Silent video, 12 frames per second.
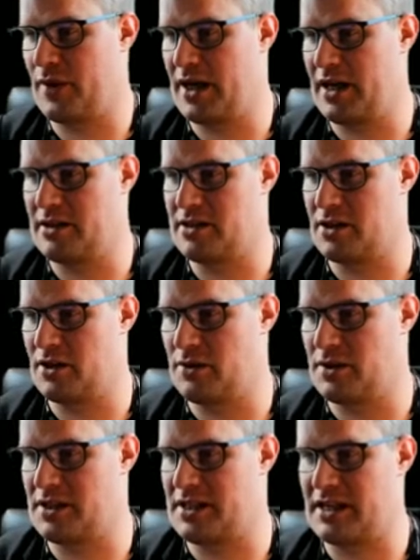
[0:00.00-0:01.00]
need to
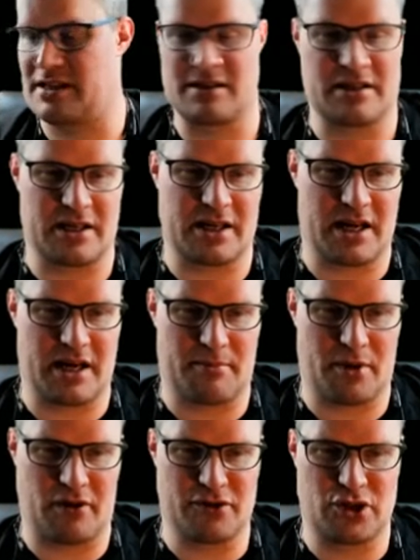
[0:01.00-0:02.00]
set the
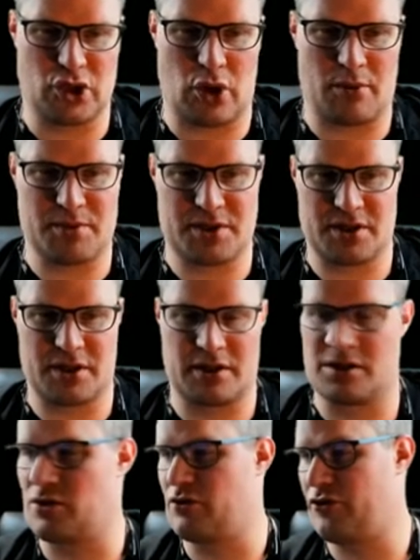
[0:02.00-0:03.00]
number of jobs
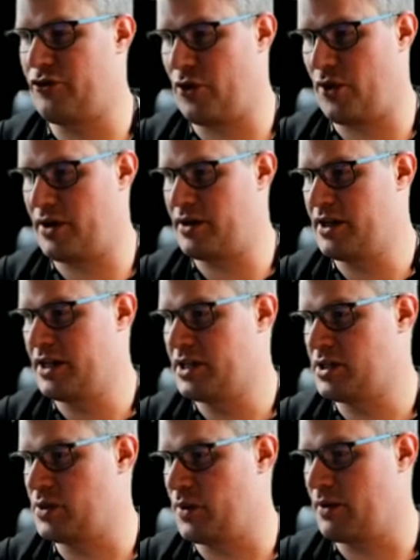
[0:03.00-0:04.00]
to 4,
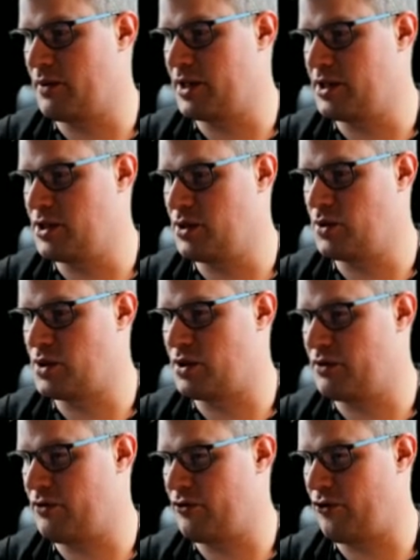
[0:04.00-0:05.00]
so we will use
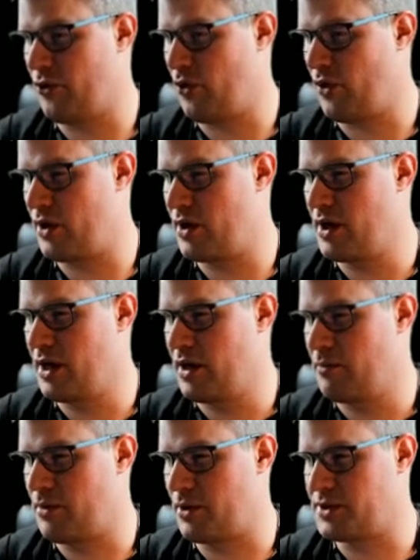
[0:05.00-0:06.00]
4
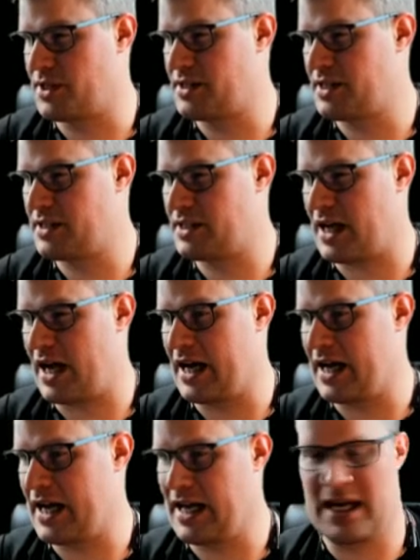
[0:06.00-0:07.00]
processes,
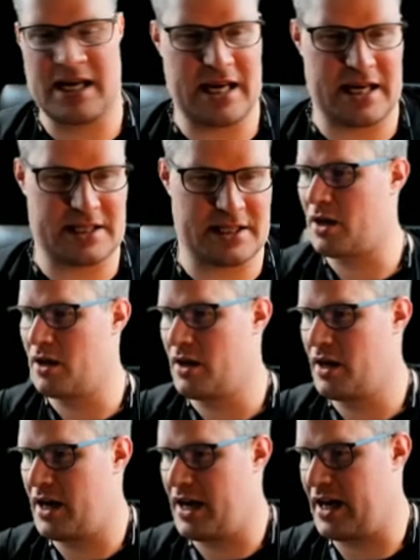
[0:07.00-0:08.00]
I guess,
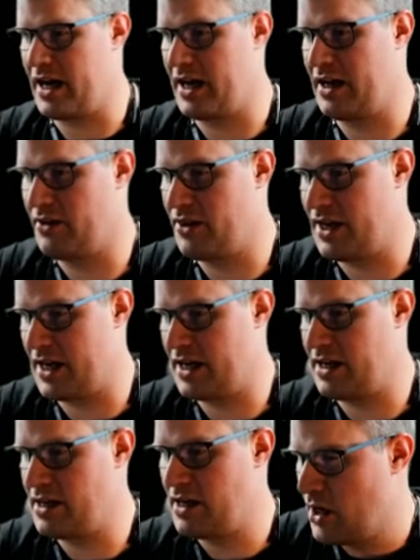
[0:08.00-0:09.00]
and
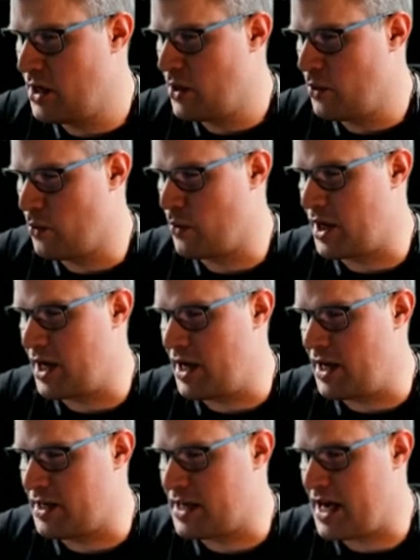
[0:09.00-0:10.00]
then
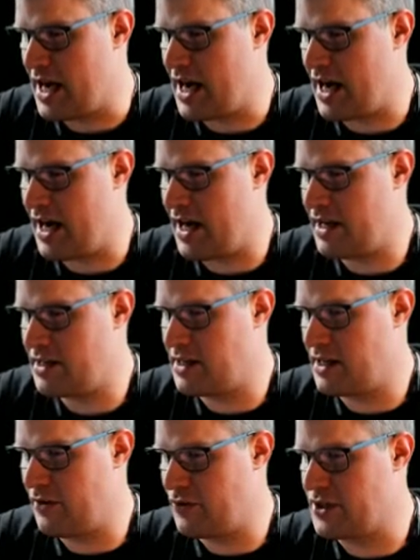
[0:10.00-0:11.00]
we can,
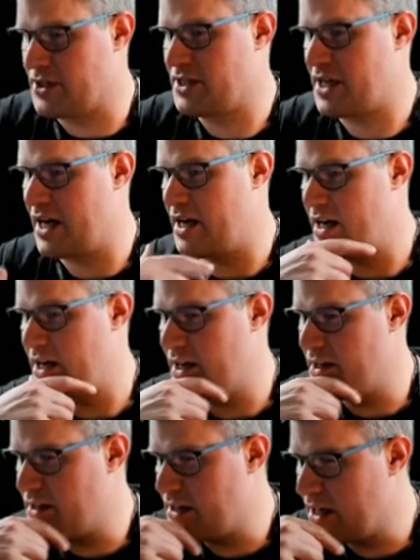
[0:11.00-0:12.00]
if desired,